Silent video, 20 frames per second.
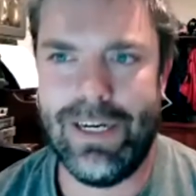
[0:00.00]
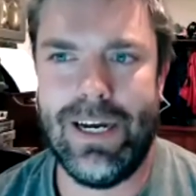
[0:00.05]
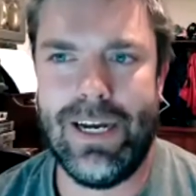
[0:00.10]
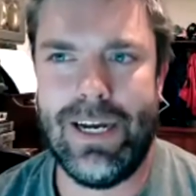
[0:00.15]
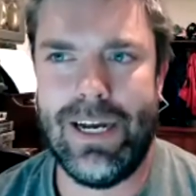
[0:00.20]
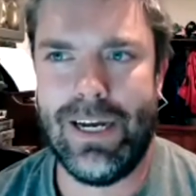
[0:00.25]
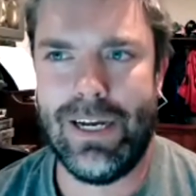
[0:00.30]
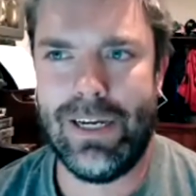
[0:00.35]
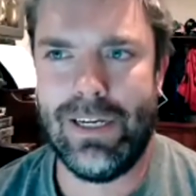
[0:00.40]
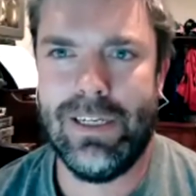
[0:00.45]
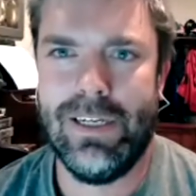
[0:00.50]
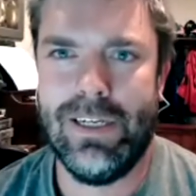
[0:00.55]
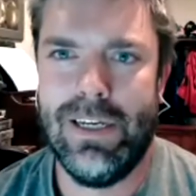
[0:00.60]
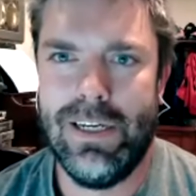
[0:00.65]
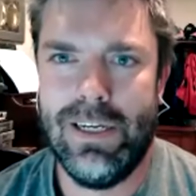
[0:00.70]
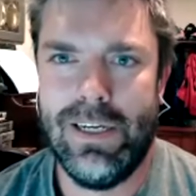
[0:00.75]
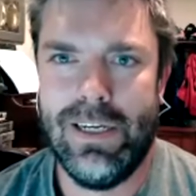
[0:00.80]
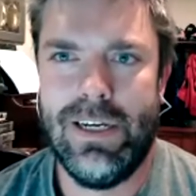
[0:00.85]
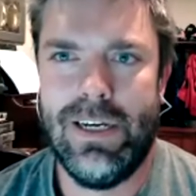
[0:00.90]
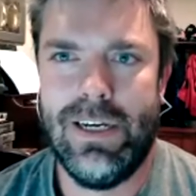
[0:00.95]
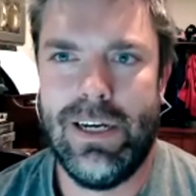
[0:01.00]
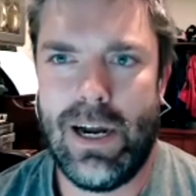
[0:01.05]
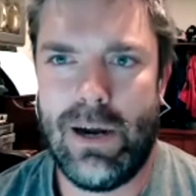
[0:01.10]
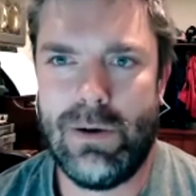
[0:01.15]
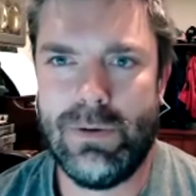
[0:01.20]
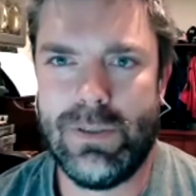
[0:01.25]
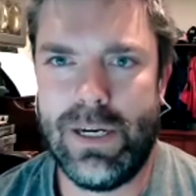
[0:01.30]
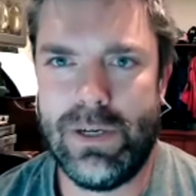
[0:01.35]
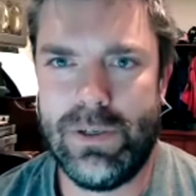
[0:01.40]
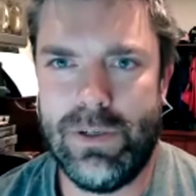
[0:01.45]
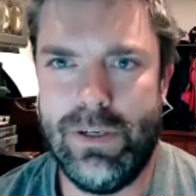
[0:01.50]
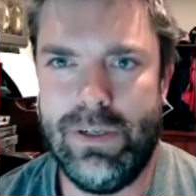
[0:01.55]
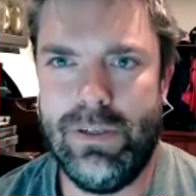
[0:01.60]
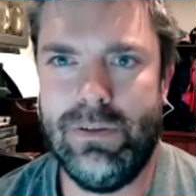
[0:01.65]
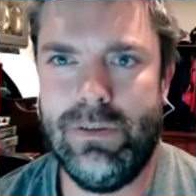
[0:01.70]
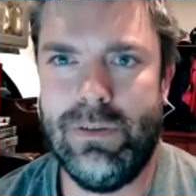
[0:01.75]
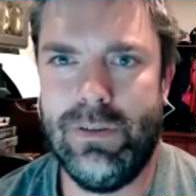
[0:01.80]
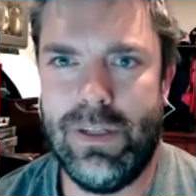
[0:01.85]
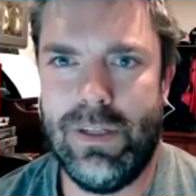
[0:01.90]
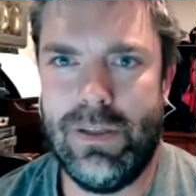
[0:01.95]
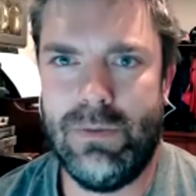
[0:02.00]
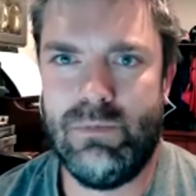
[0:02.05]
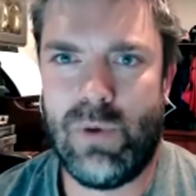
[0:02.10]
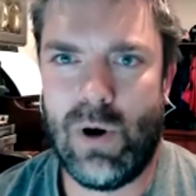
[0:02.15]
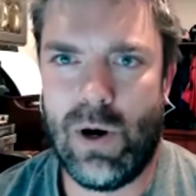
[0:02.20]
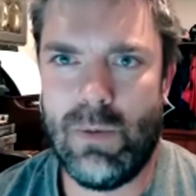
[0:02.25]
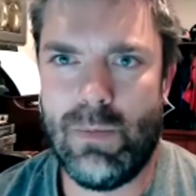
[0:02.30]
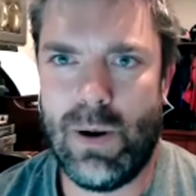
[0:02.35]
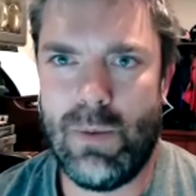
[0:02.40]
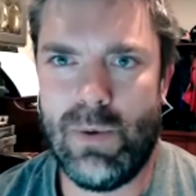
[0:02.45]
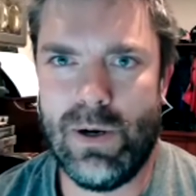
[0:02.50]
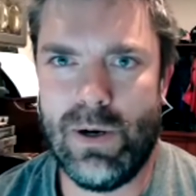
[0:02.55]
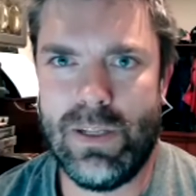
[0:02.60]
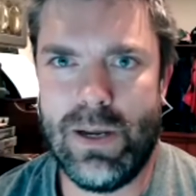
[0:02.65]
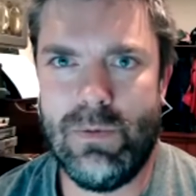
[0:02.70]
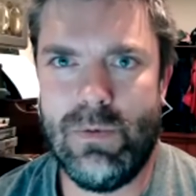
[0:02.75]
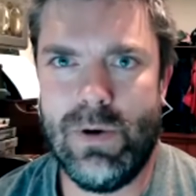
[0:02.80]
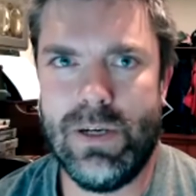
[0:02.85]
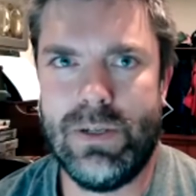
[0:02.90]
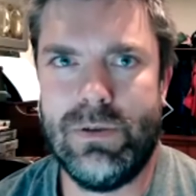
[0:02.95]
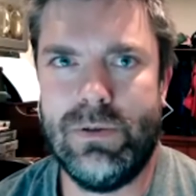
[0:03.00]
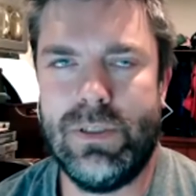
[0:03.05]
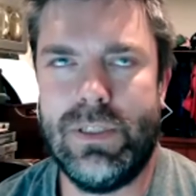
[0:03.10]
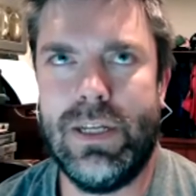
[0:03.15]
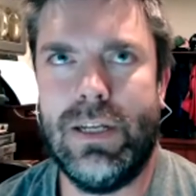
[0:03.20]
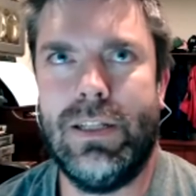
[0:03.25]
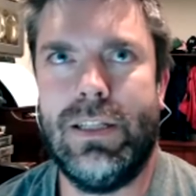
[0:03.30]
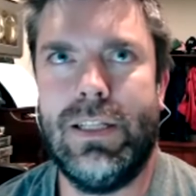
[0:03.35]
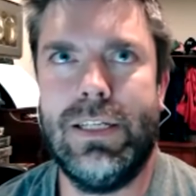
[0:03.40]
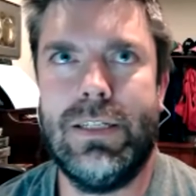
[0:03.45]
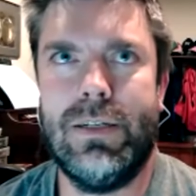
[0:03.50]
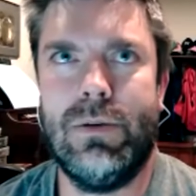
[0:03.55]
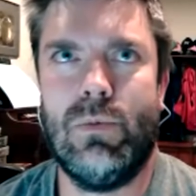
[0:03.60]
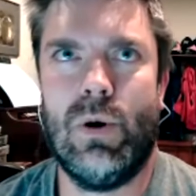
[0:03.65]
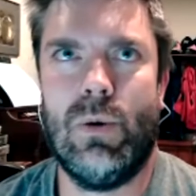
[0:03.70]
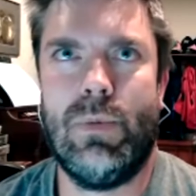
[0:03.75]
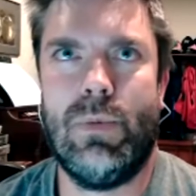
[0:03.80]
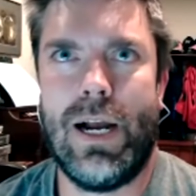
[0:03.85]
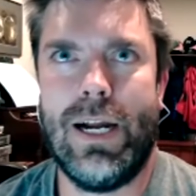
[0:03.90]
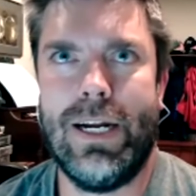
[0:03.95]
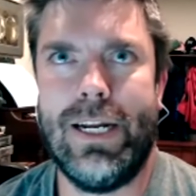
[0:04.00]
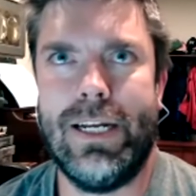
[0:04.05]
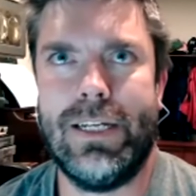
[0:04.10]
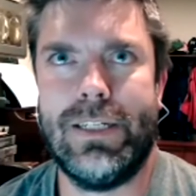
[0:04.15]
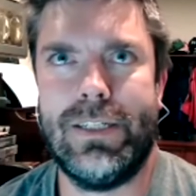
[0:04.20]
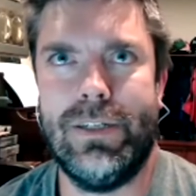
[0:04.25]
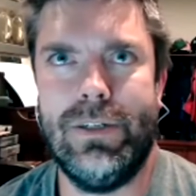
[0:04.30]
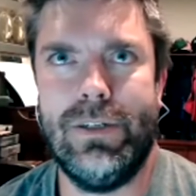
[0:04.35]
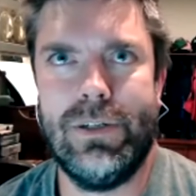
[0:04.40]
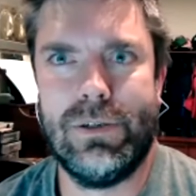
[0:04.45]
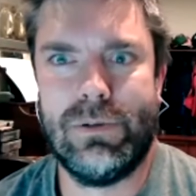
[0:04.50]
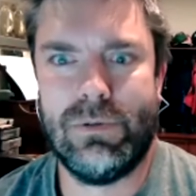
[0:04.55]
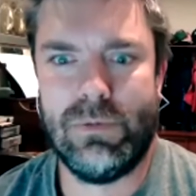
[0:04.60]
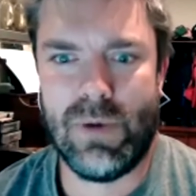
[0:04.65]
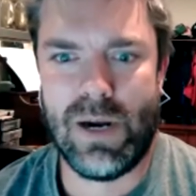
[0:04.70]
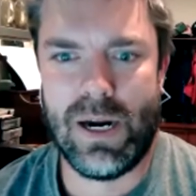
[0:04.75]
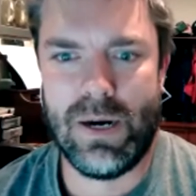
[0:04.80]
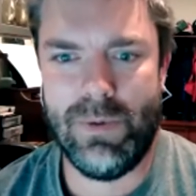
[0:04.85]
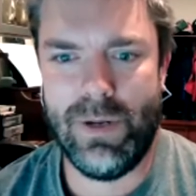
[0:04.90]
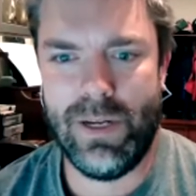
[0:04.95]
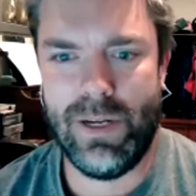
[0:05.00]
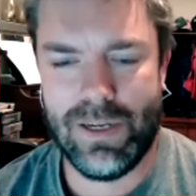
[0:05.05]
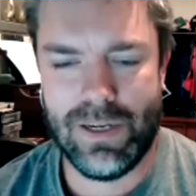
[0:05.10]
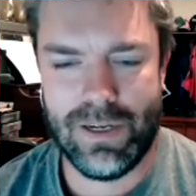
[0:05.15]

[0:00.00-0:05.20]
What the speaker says: I was actually, part of my birthday wish was to listen to more podcasts, and you just reminded me.